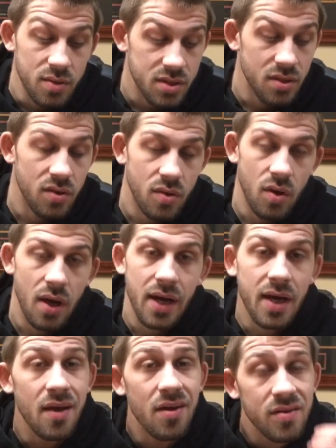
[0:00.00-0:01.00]
So I
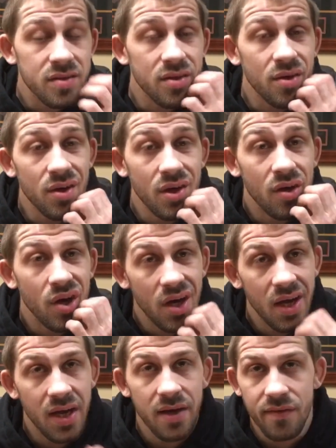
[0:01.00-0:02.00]
can also,
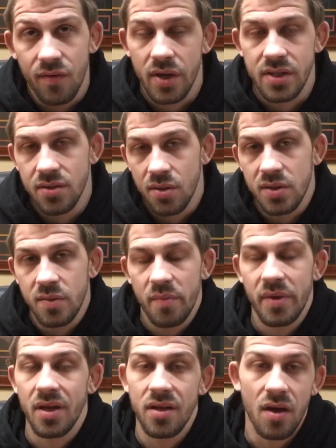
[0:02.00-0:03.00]
I have great stories about
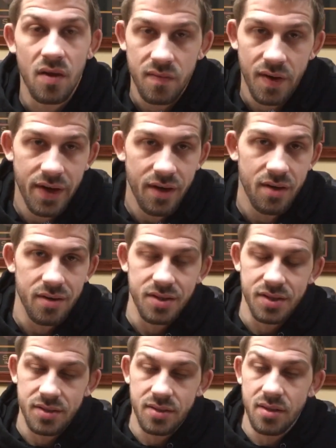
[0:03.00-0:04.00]
being a young fighter and
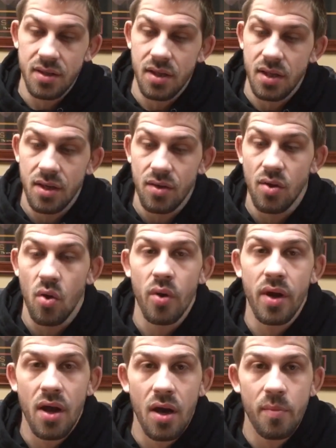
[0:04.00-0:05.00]
just
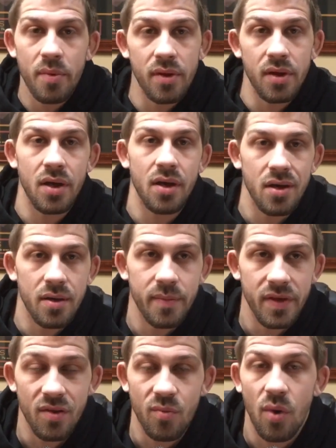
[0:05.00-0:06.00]
growing up
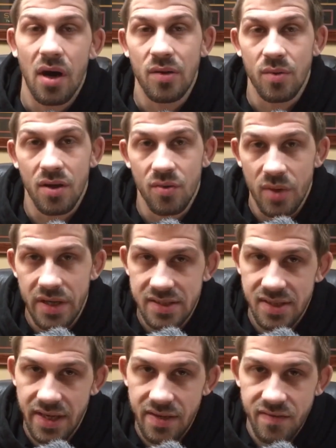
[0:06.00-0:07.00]
in the wild, wild
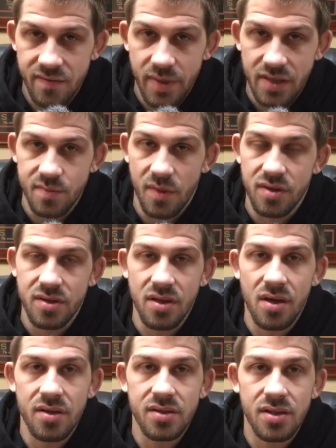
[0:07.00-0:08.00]
west days of mixed martial
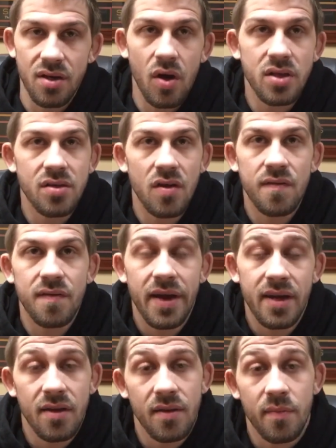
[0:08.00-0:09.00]
arts. I started
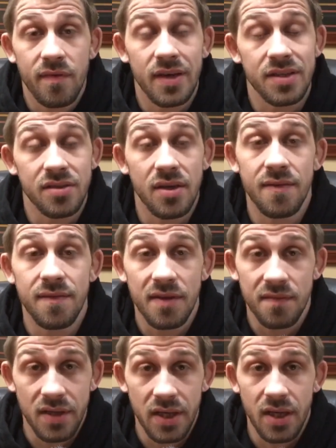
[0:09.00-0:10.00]
fighting professionally at
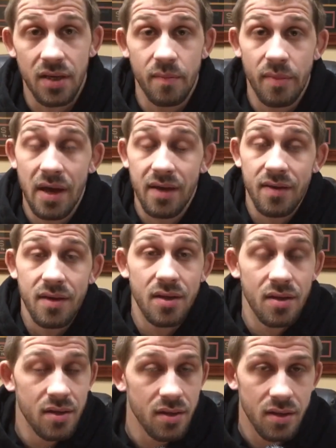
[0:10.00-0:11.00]
15. Back
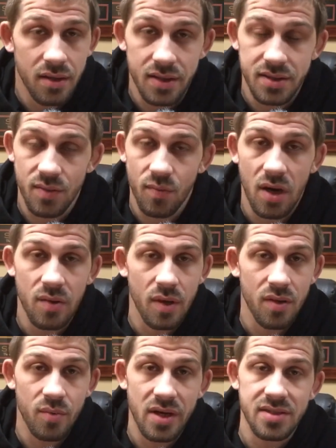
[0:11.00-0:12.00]
then, like I said, wild,
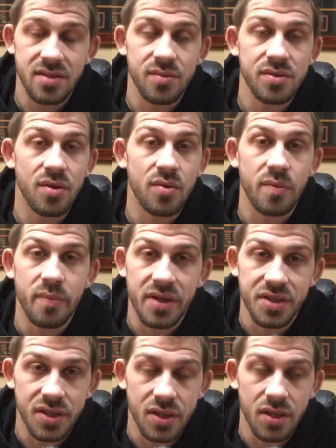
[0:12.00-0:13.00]
wild west, there was no
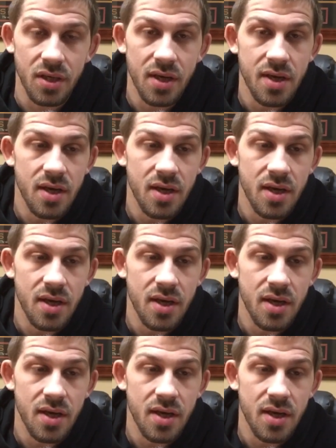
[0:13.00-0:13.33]
commission.